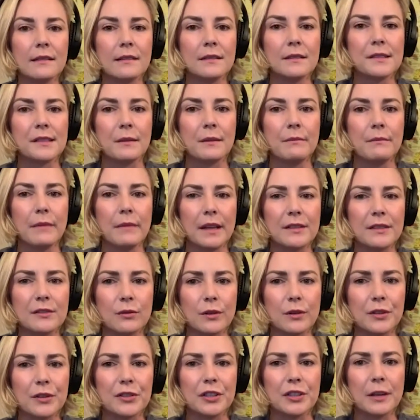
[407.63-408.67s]
some
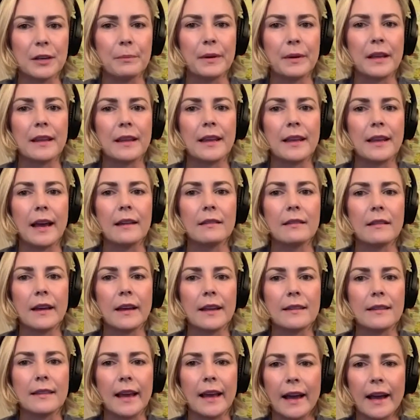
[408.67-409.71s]
mentorship and get
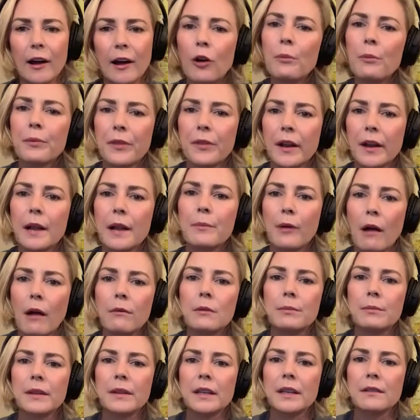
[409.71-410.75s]
the help that I
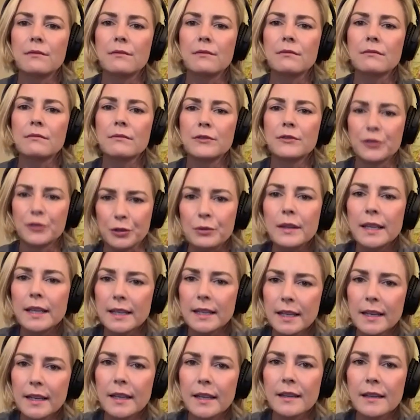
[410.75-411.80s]
probably truly
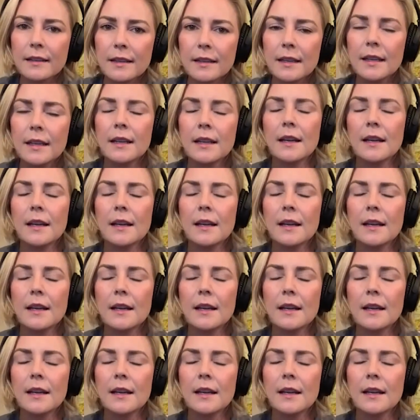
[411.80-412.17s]
needed.